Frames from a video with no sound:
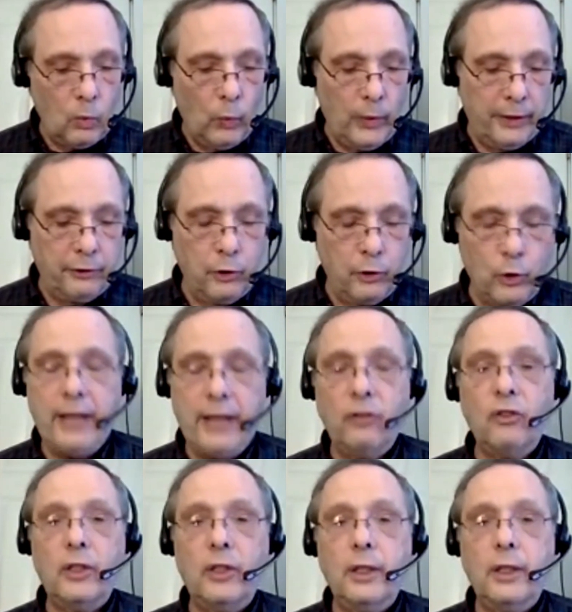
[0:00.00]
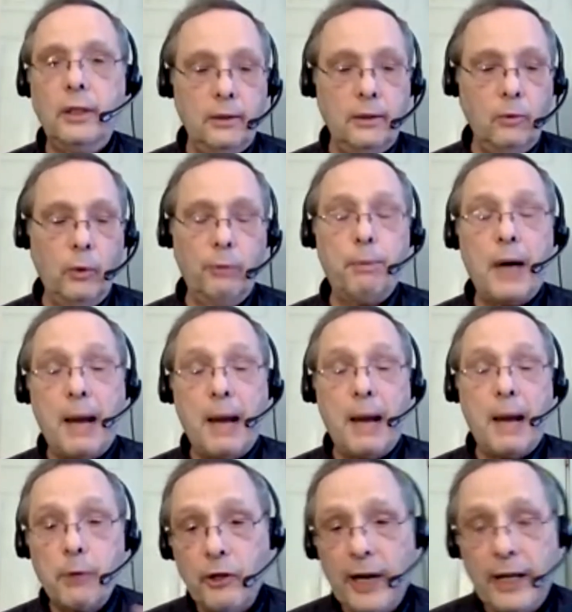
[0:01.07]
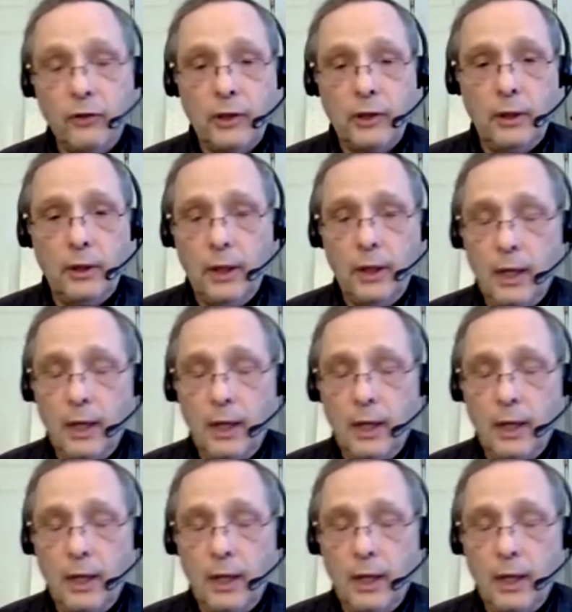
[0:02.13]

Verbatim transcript: with grazing, with proper grazing.